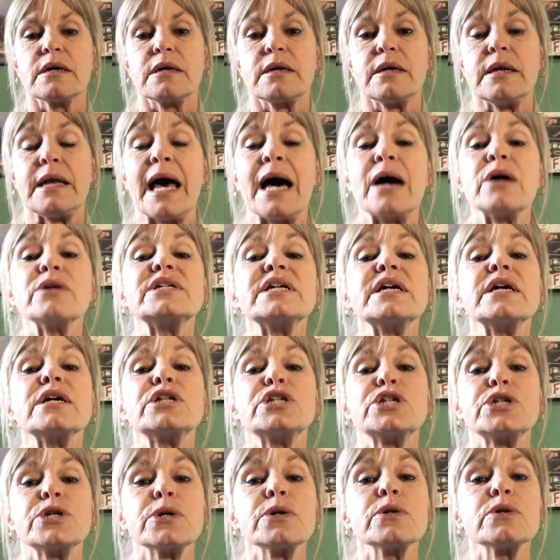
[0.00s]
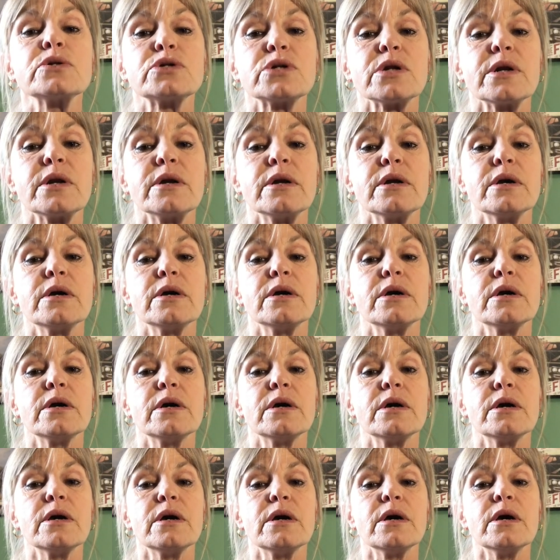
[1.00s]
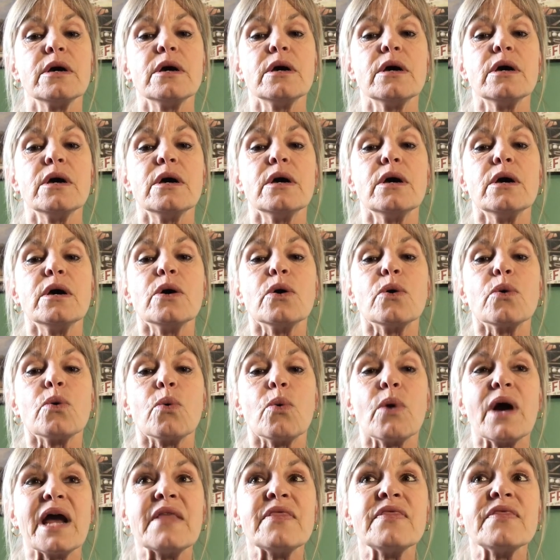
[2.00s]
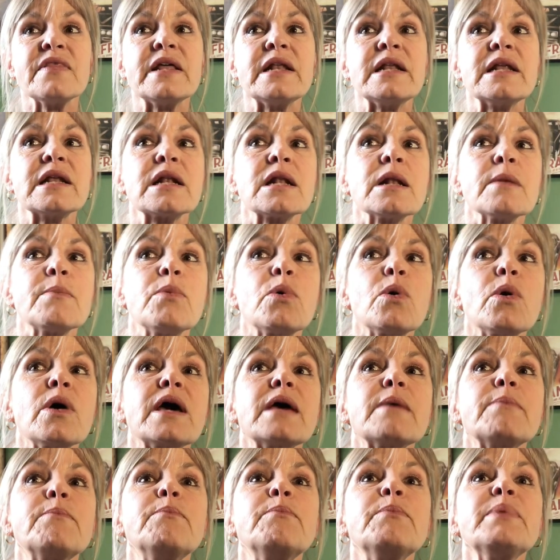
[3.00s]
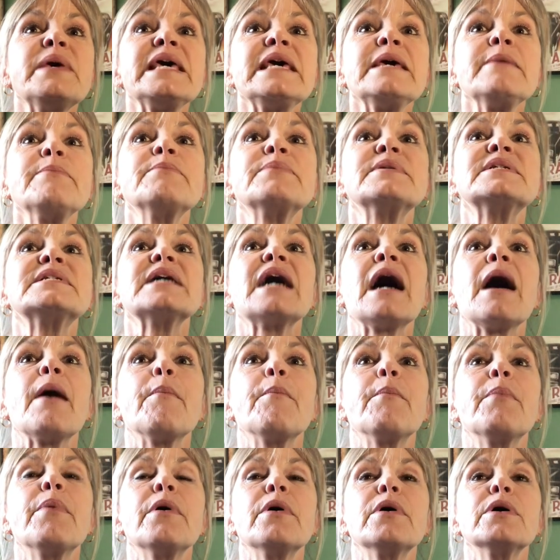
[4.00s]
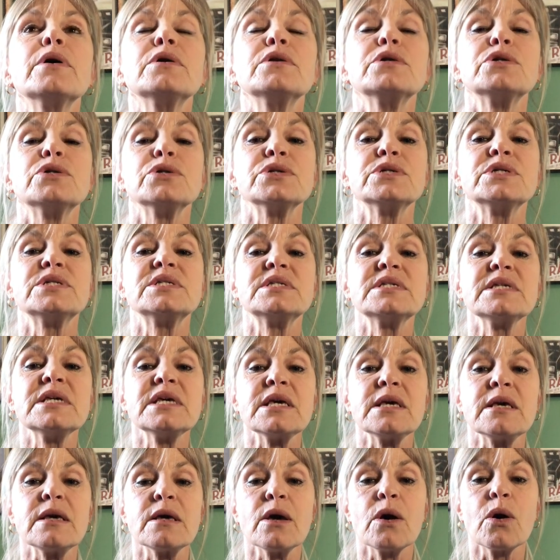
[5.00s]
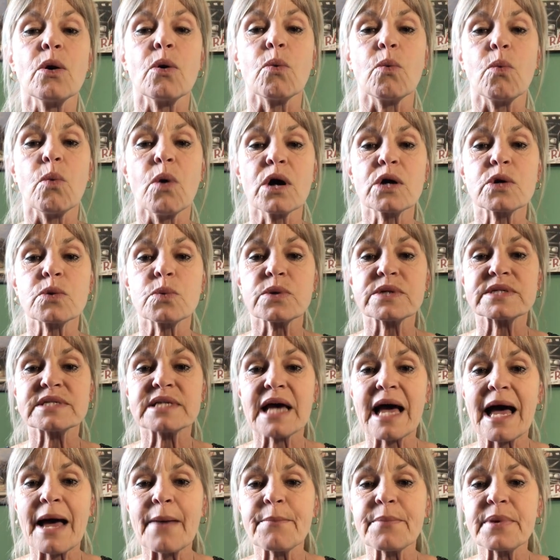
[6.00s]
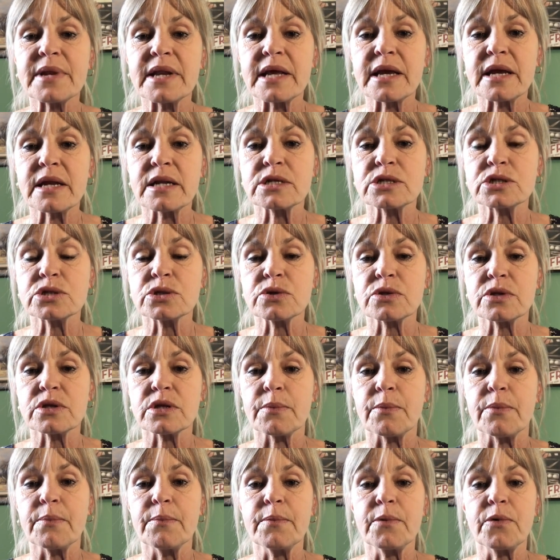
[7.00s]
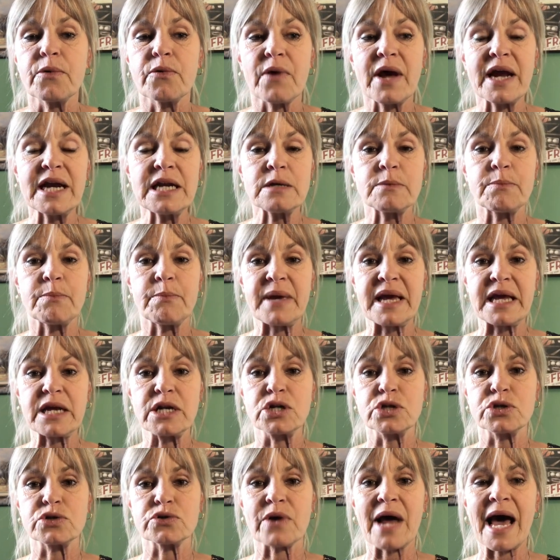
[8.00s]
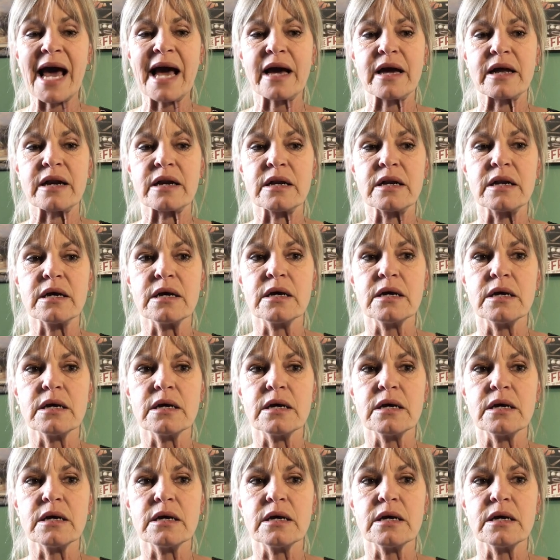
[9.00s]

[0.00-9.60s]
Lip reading: Now, dear children, when the little boy peeped up to see what was happening to the great big dragon,